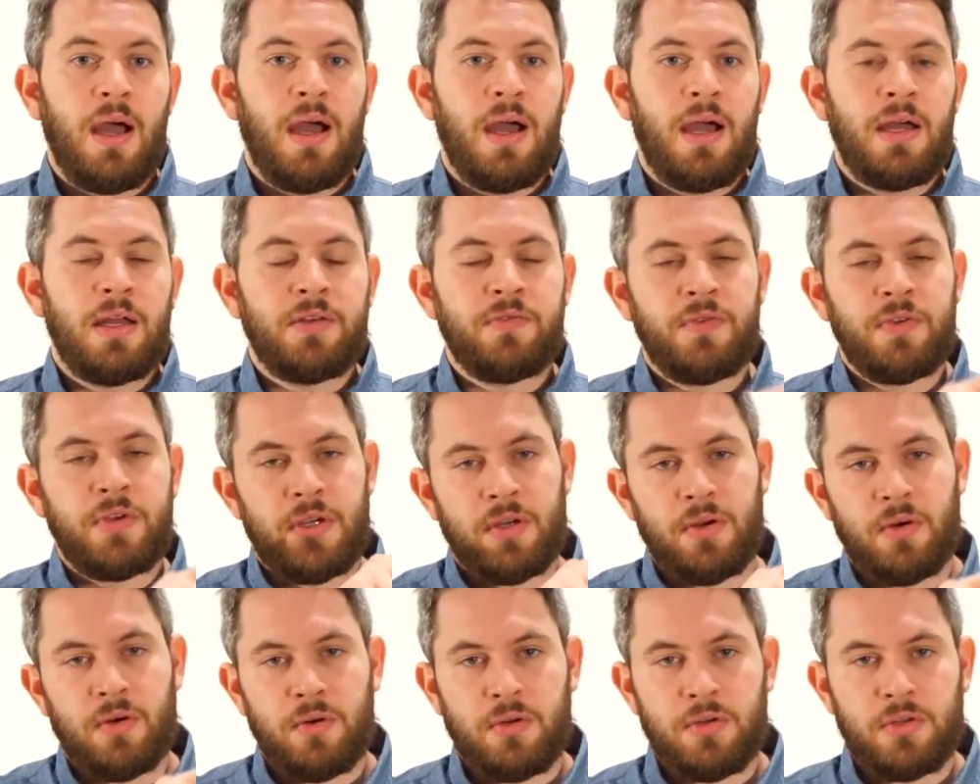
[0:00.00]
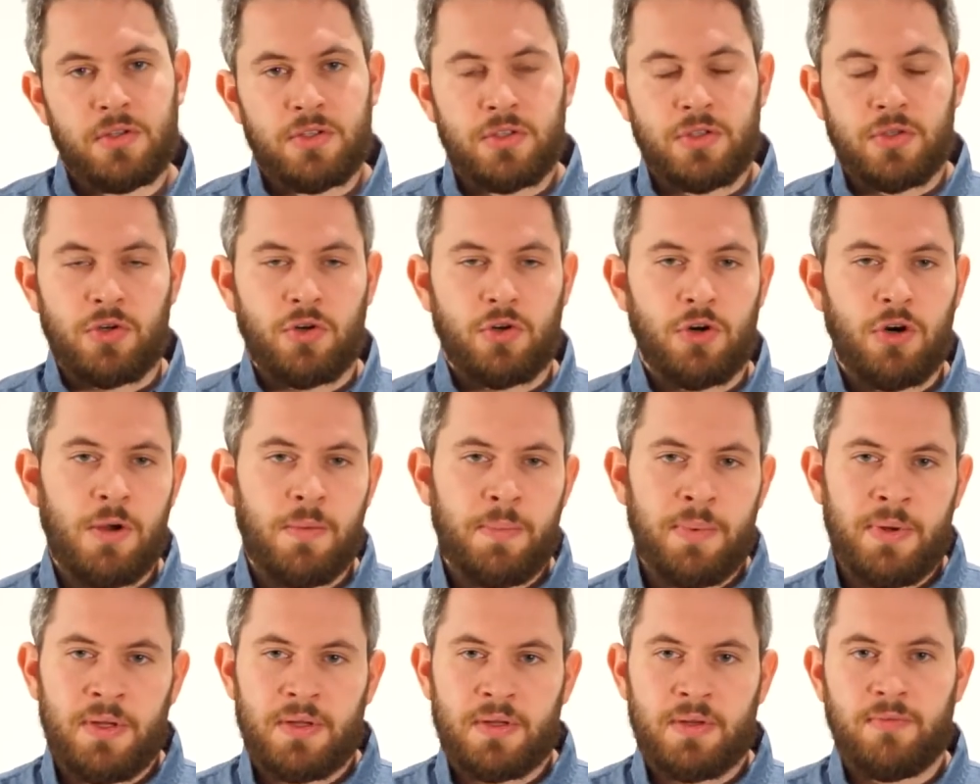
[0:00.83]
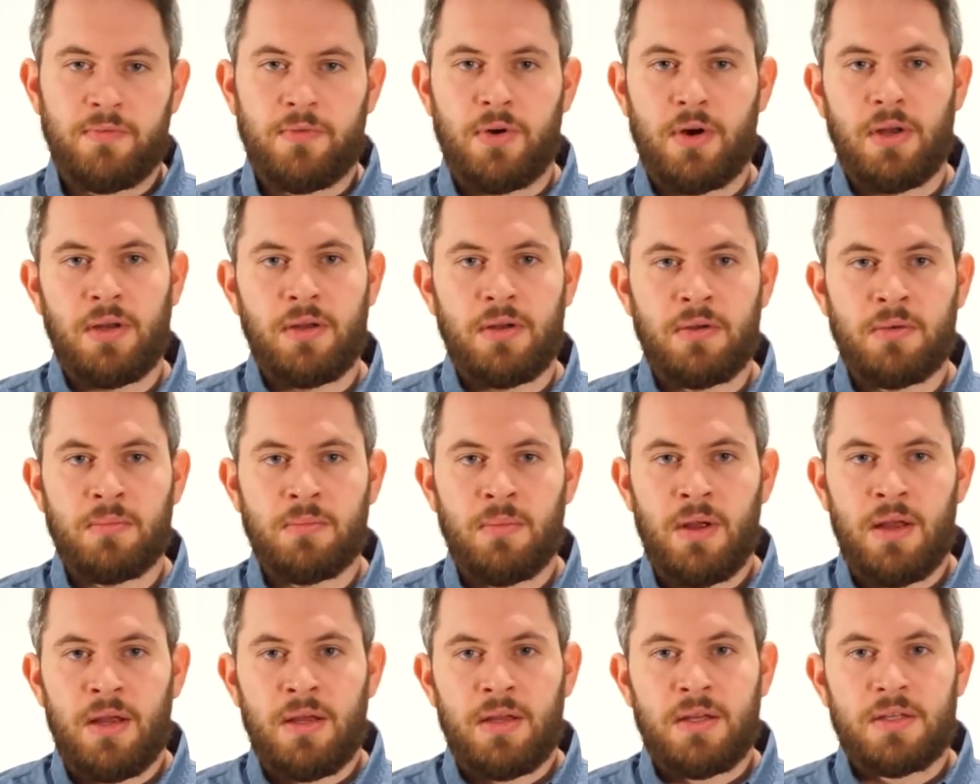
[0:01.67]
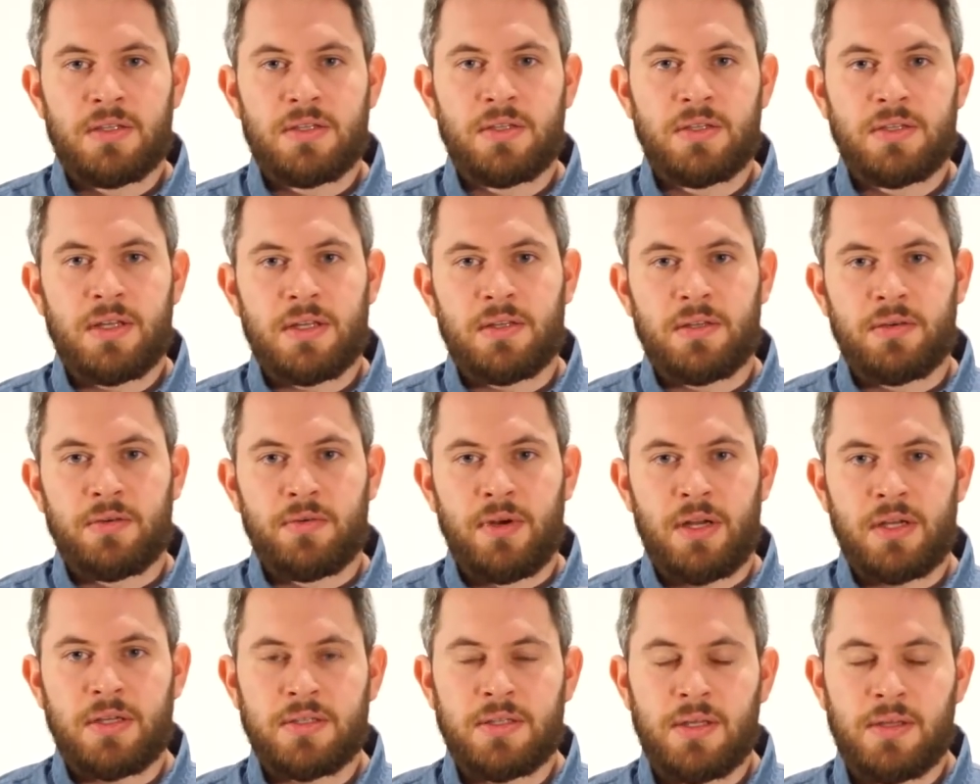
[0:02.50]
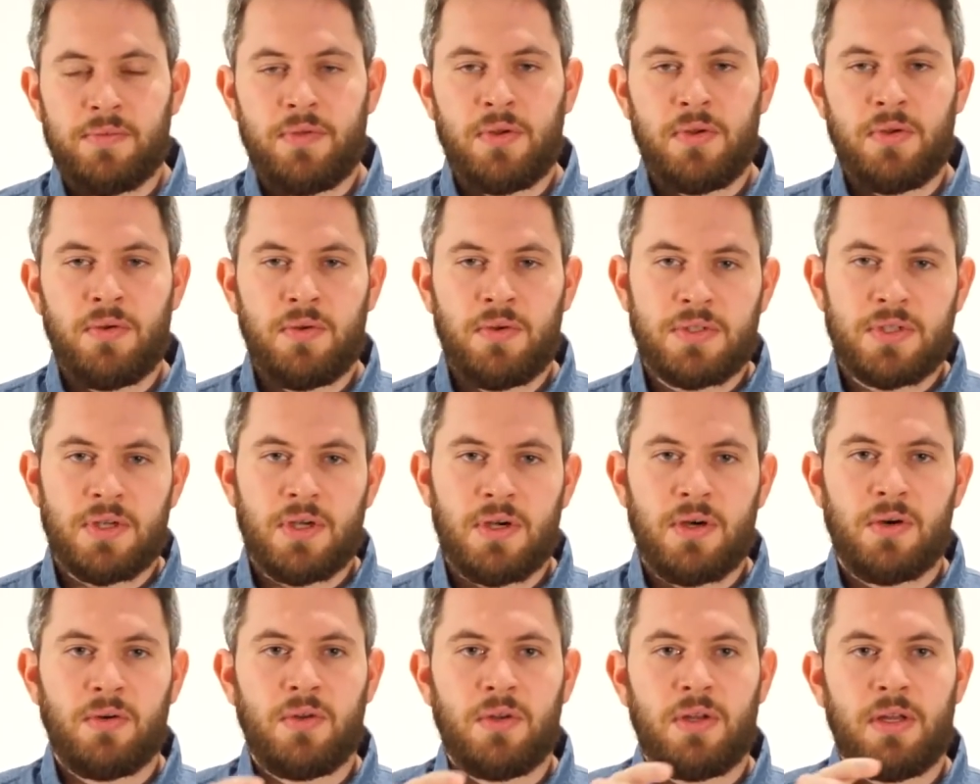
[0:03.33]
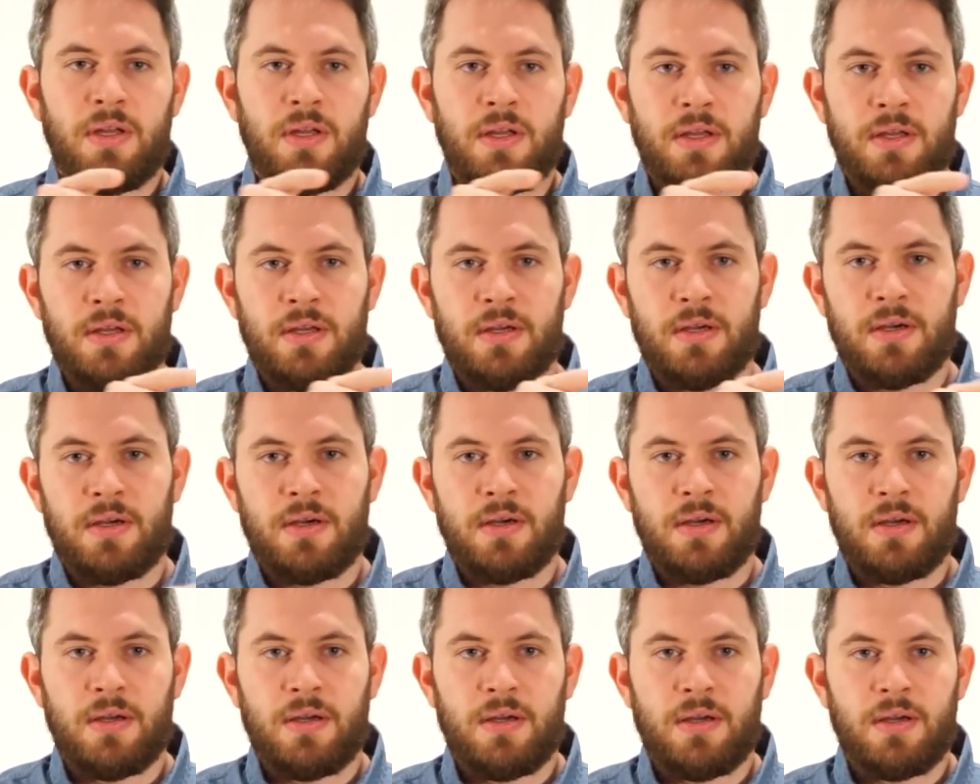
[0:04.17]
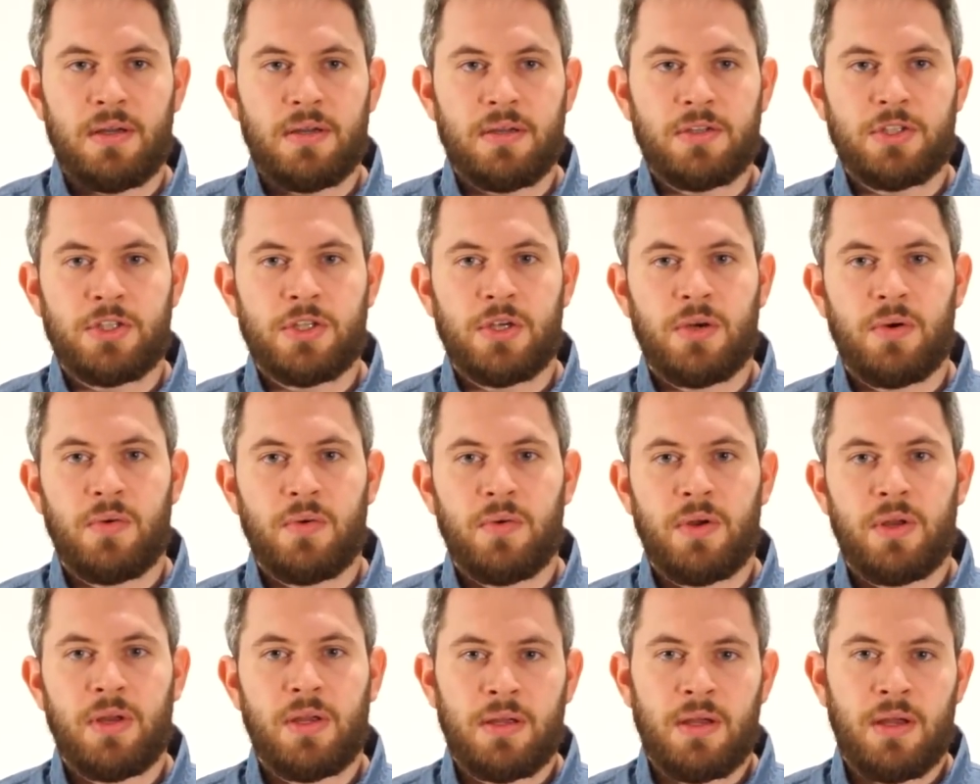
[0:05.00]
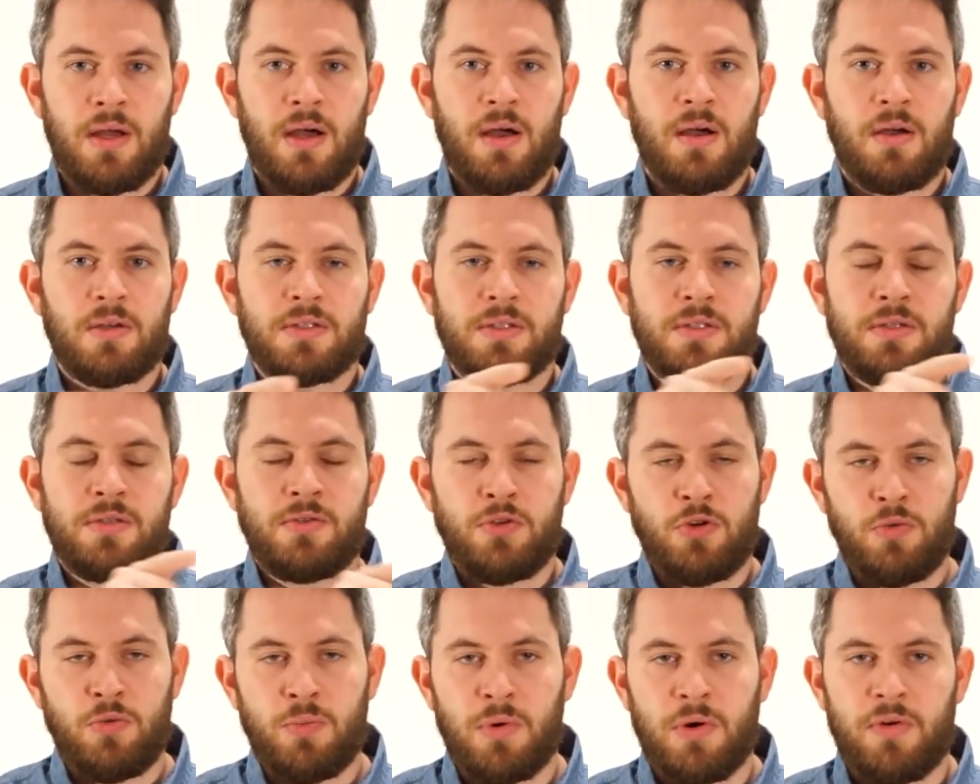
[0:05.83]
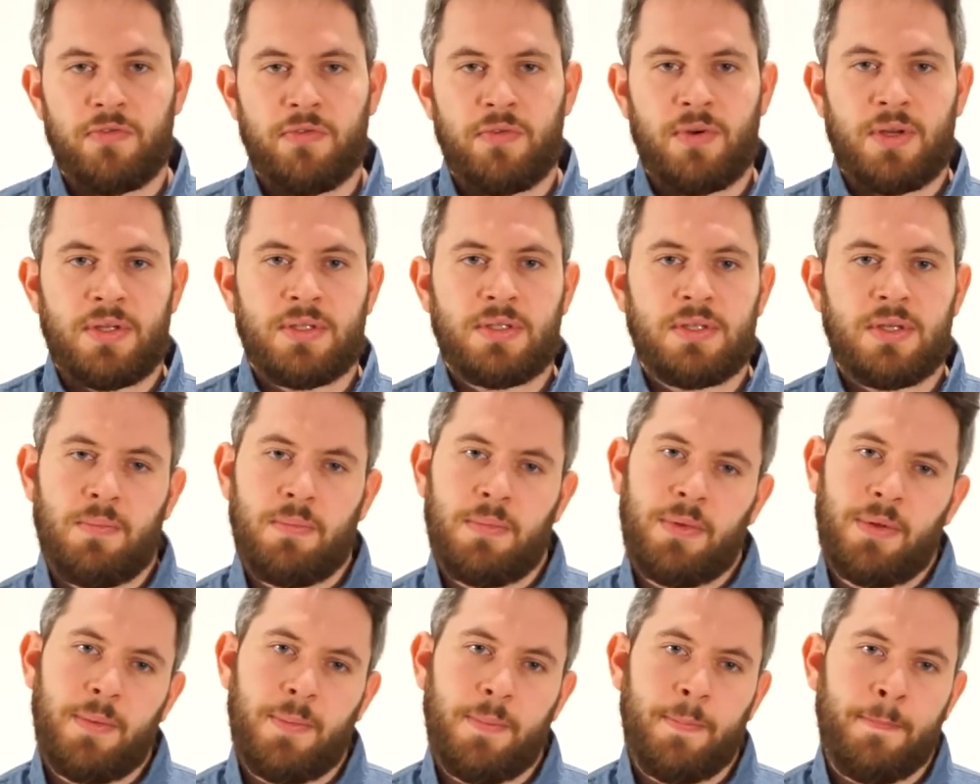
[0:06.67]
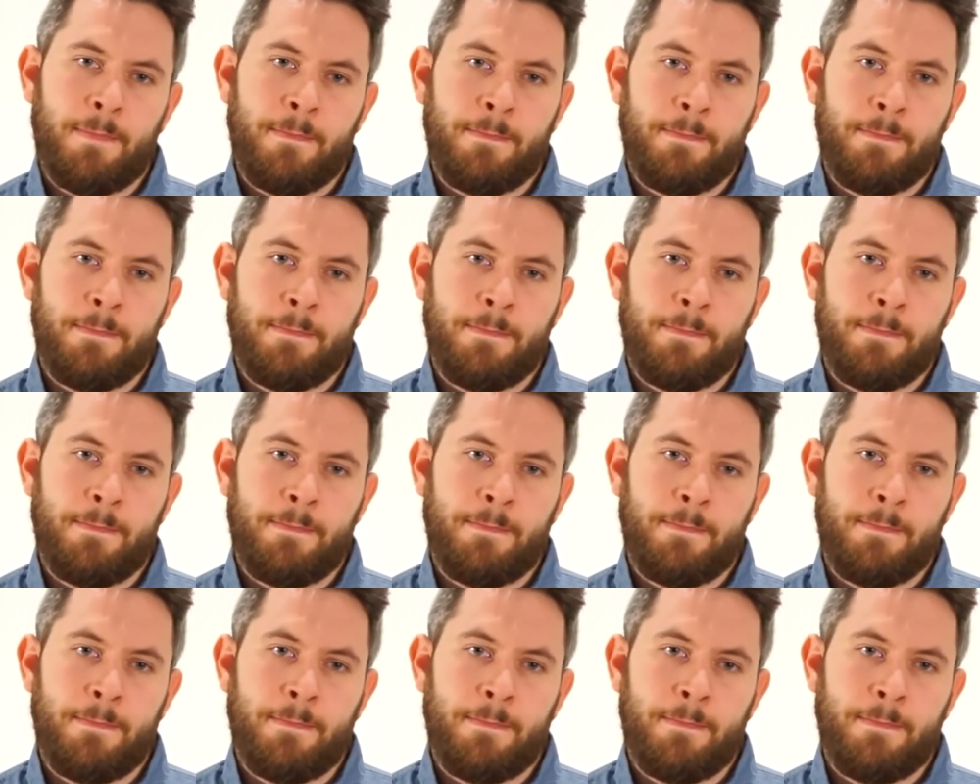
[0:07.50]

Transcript: And we can also crop the volume so that the Rixel view is only showing us the tumor, for example.